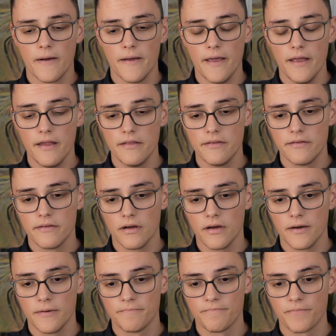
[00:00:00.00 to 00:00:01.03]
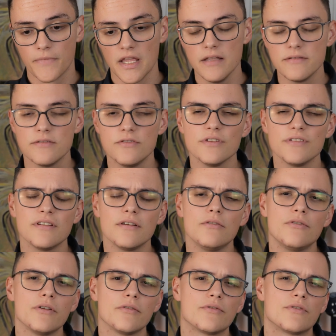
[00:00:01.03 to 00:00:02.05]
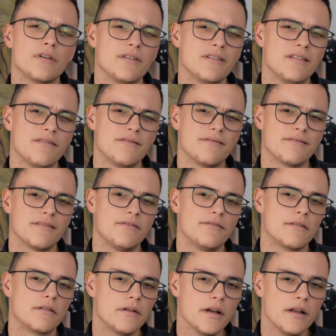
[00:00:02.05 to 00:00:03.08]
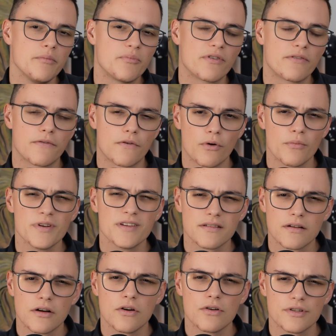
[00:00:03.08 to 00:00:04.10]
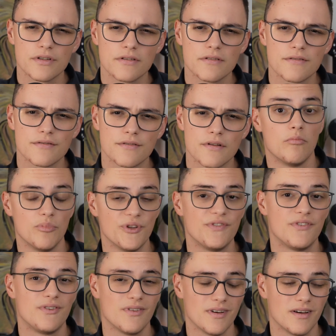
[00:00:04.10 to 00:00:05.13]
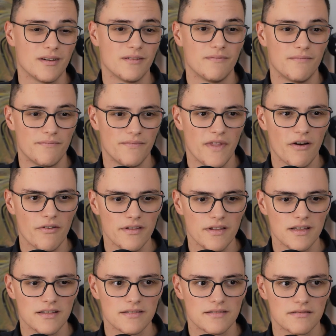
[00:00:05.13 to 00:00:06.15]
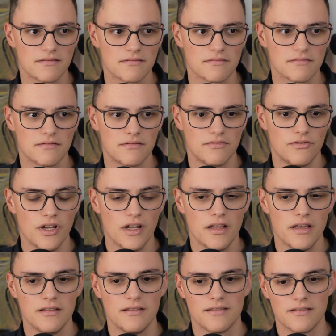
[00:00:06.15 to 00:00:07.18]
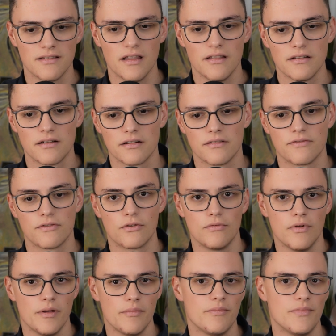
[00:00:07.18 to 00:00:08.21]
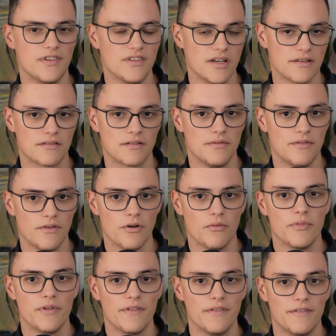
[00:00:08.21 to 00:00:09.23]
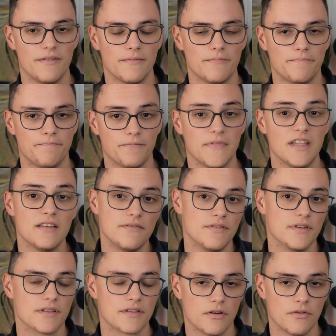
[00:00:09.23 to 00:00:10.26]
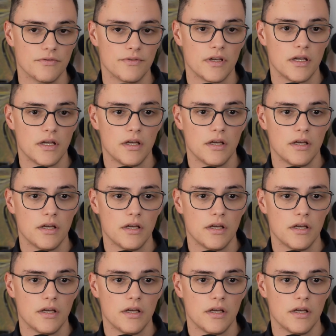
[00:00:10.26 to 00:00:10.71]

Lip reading: And it's just a good alternative if you're really performance cautious. But nowadays, really, the standard for web and JavaScript development is VS Code.